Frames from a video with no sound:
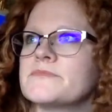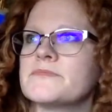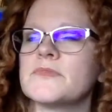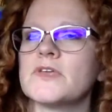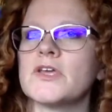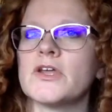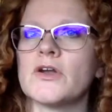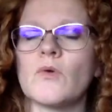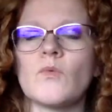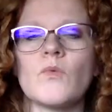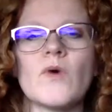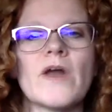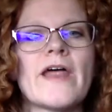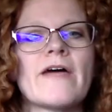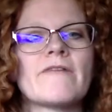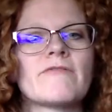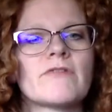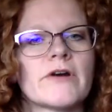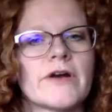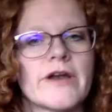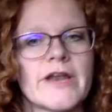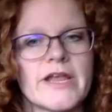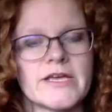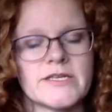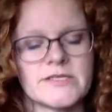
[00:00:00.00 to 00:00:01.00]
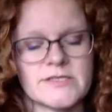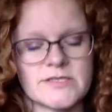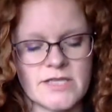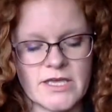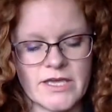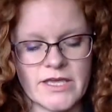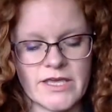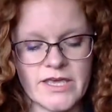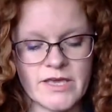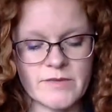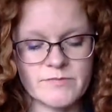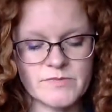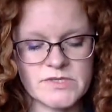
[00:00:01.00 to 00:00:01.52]
you know, whatever it is that
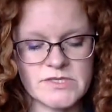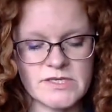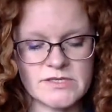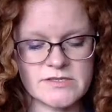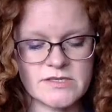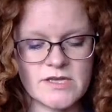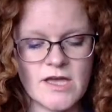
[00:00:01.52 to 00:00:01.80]
keeps us